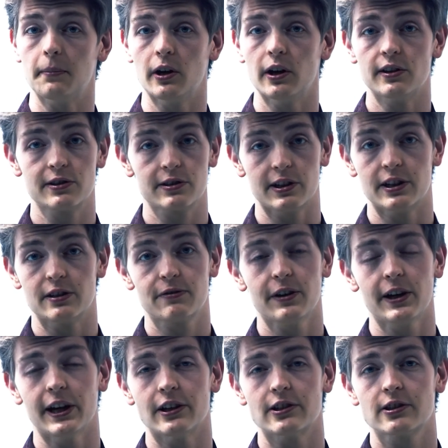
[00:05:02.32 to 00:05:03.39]
burns to his
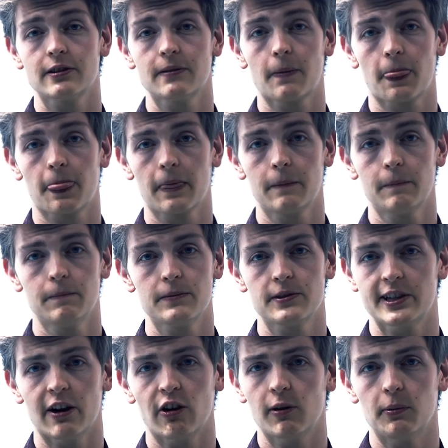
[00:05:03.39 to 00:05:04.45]
face.
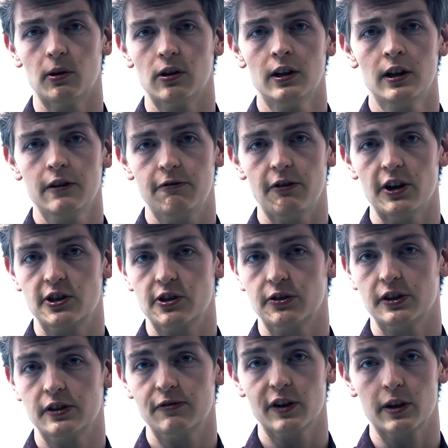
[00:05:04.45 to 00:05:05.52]
Terrible facial
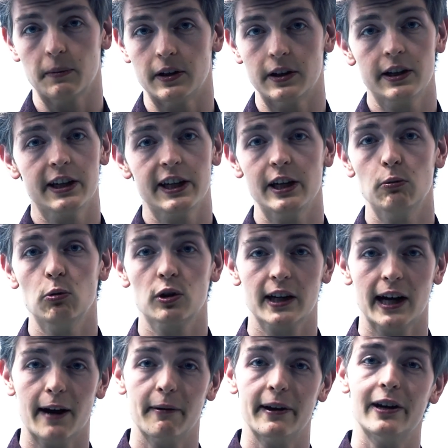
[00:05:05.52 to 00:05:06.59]
disfigurement he will
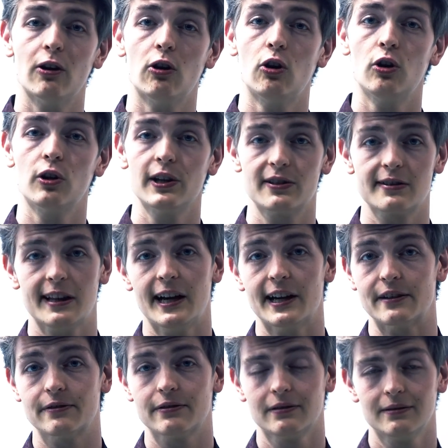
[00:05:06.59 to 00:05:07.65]
carry all his
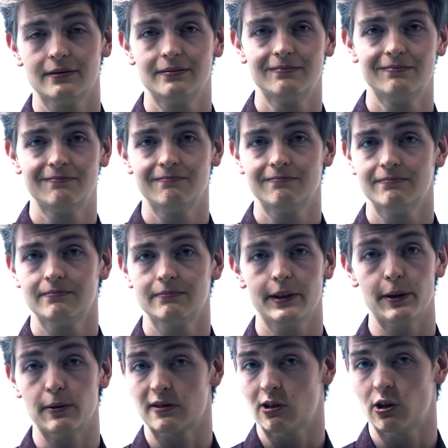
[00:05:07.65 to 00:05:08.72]
life.
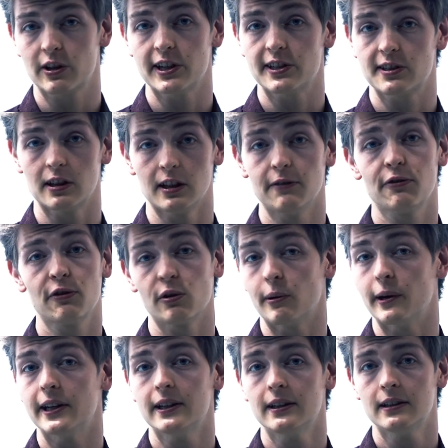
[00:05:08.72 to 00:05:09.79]
He was lucky to live through it.